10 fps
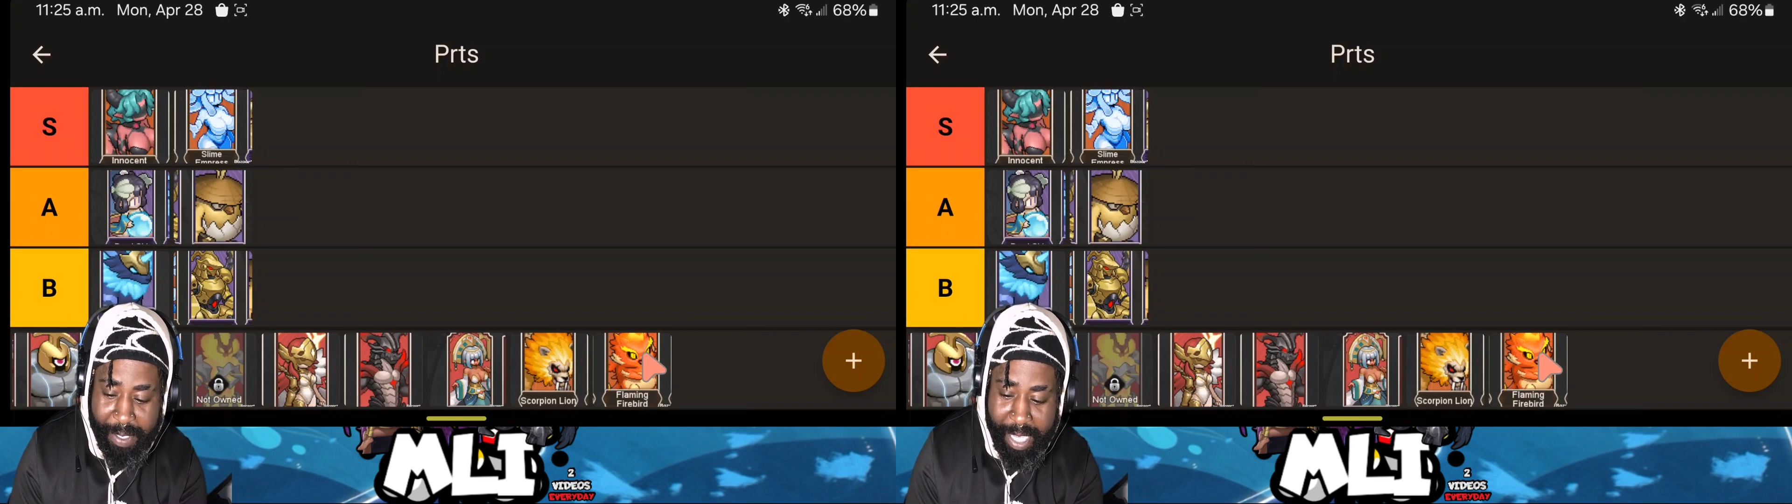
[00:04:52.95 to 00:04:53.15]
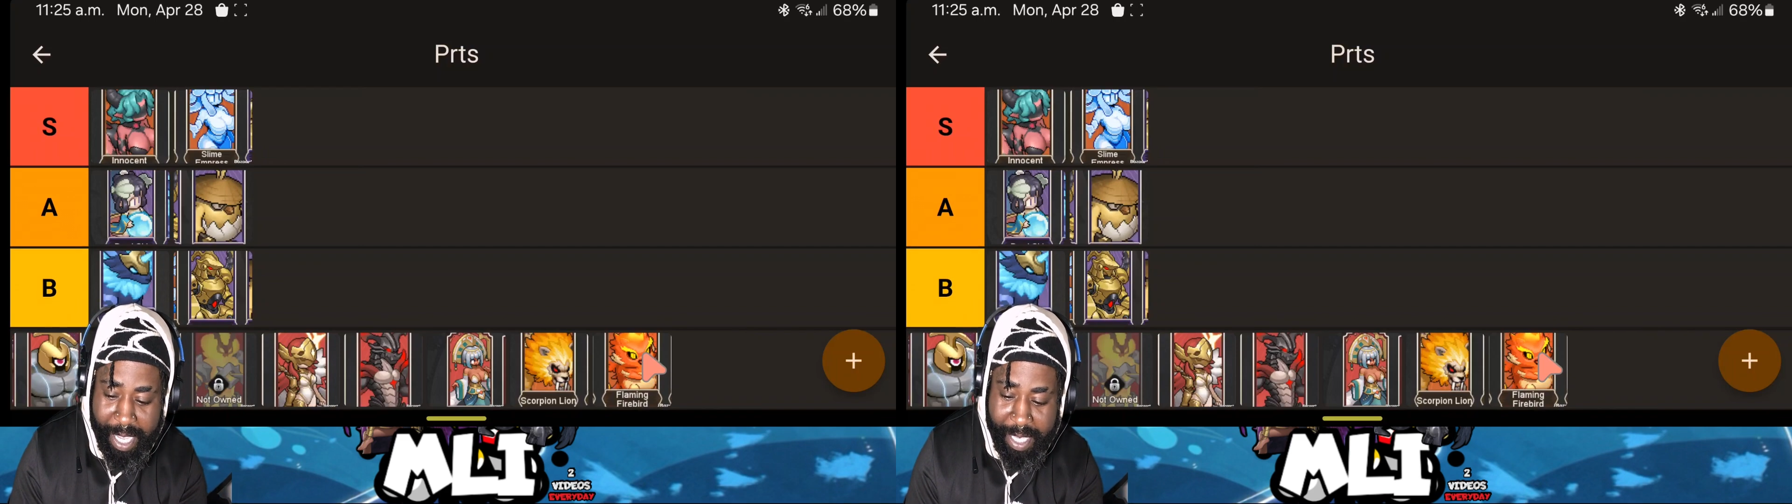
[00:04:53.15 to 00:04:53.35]

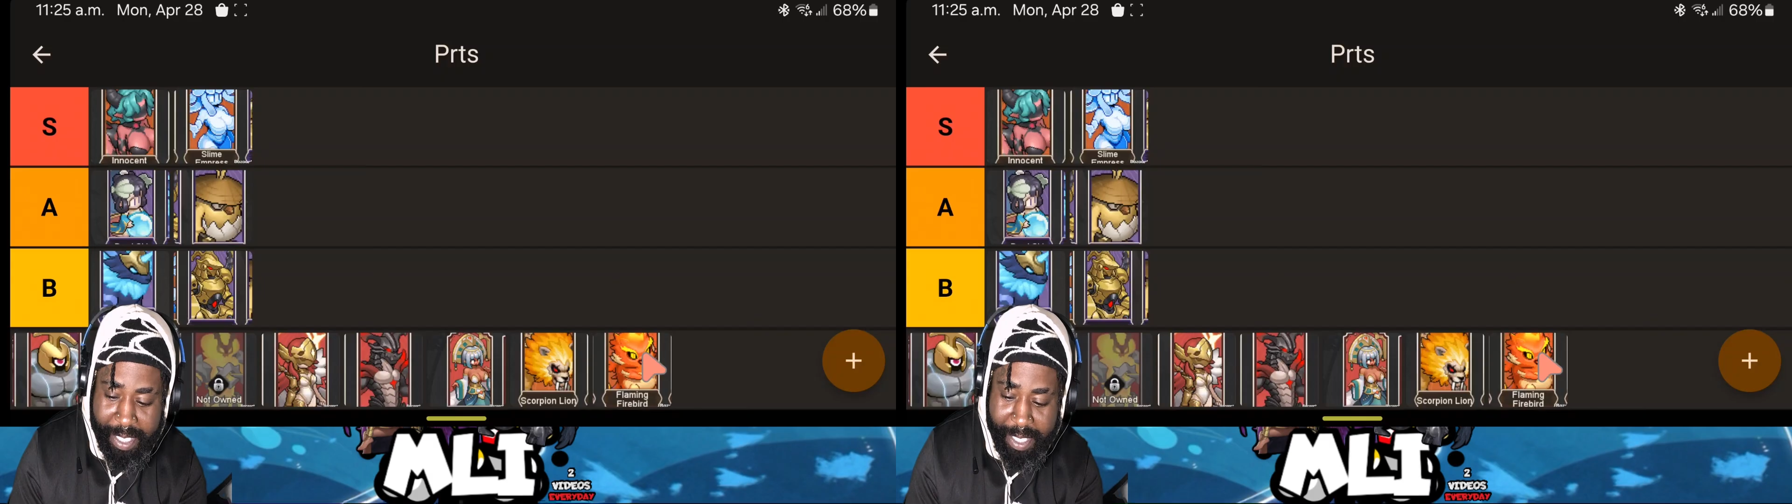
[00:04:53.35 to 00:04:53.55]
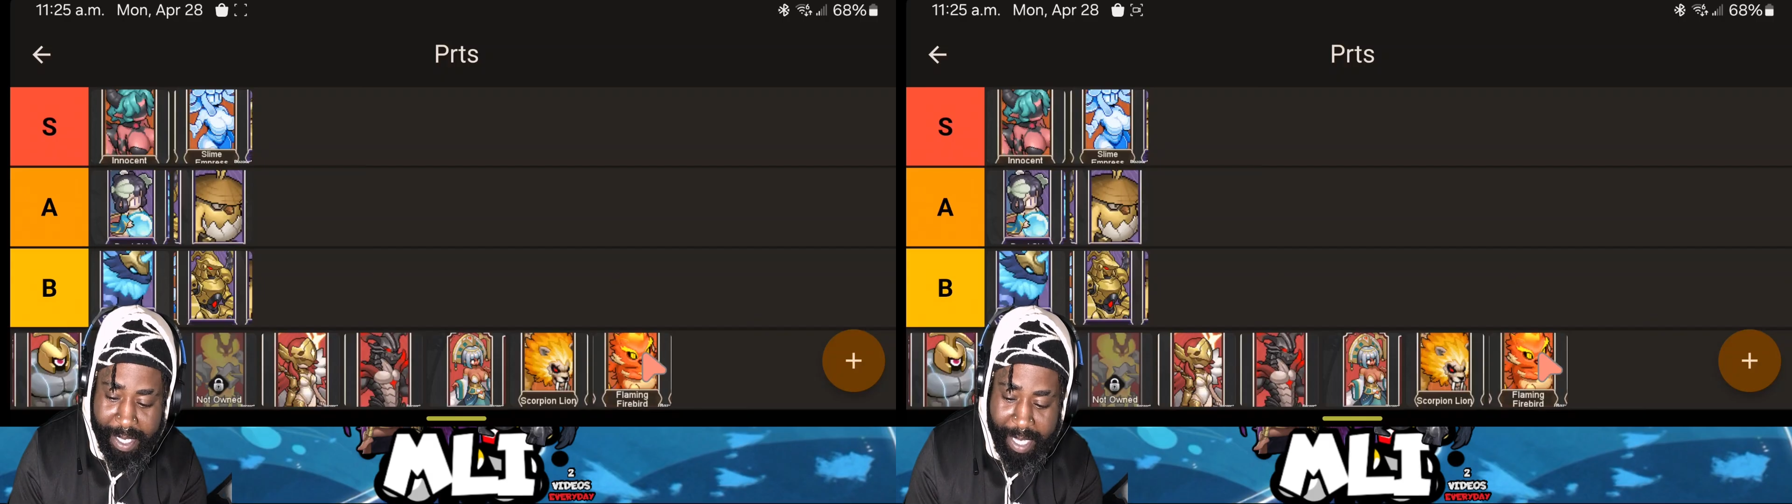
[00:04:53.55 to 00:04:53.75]

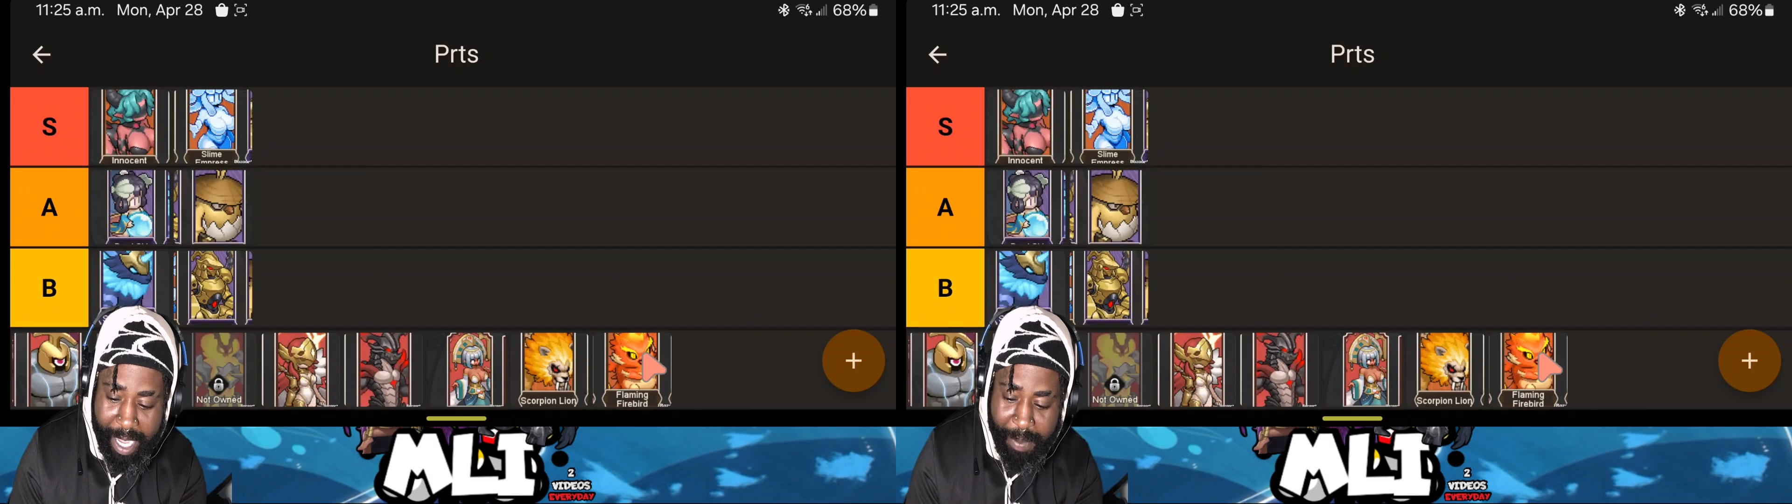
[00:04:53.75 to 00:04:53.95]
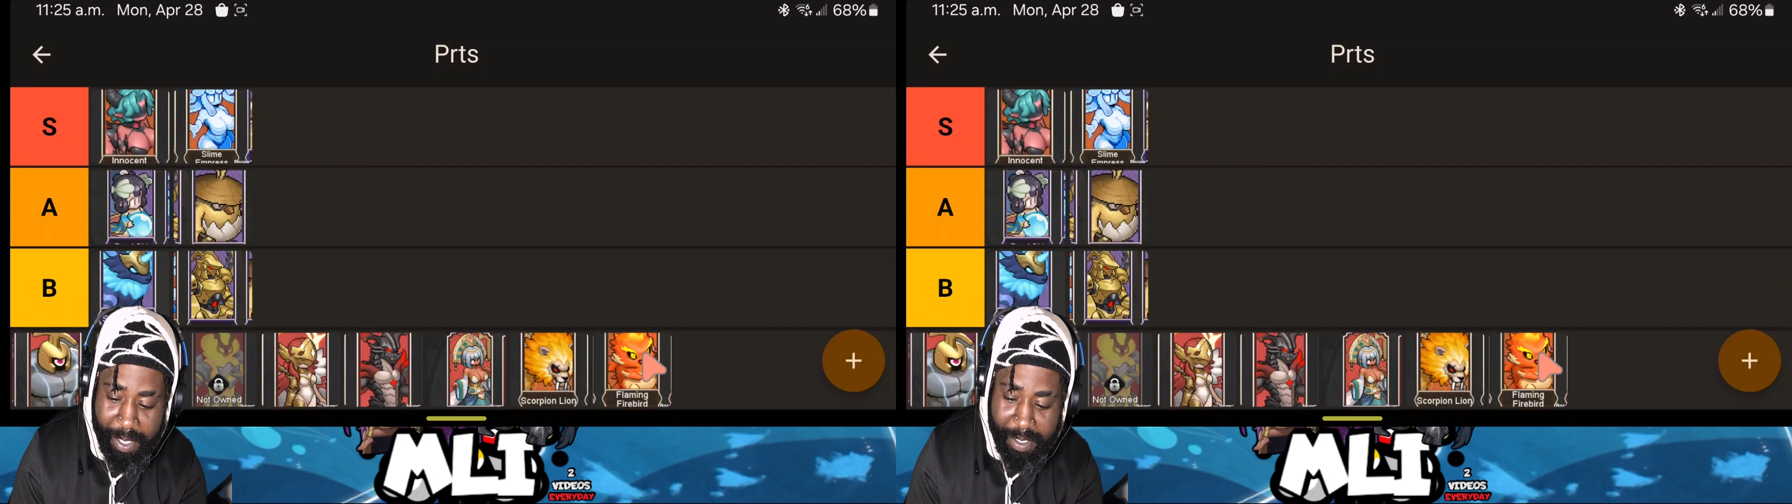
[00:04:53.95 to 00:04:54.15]
Takes
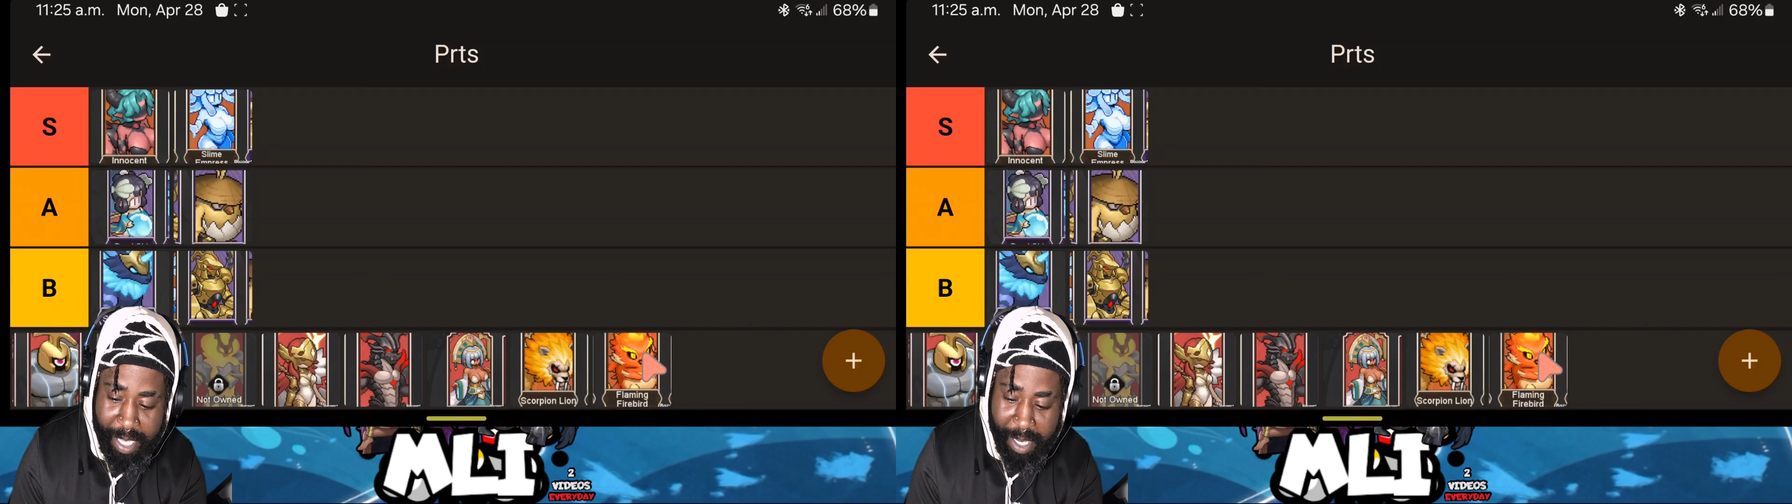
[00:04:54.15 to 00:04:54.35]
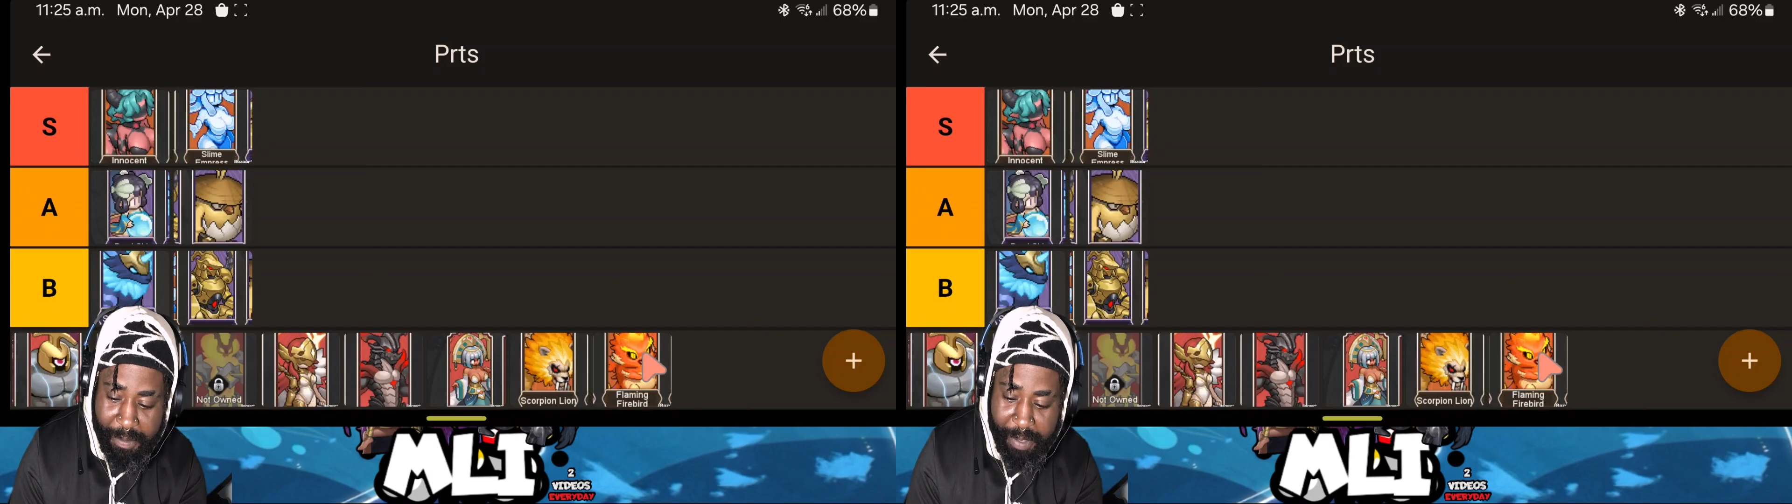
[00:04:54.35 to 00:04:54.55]
damage,
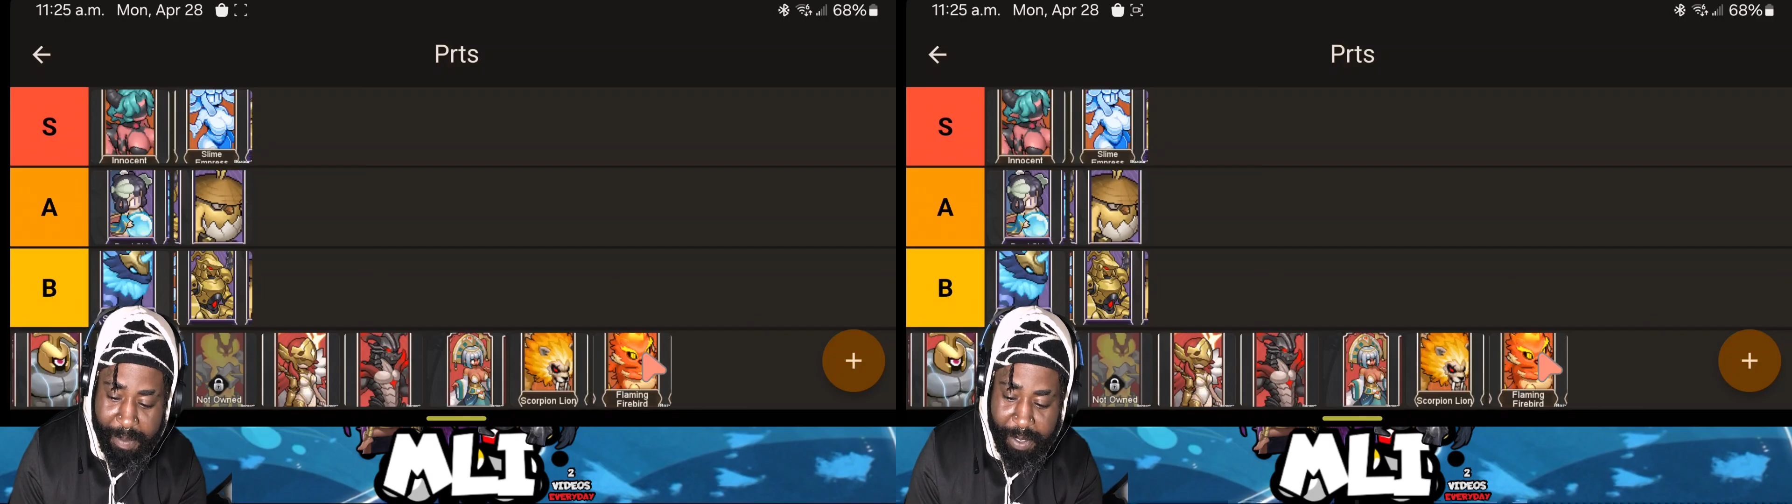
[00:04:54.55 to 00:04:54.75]
take your flame.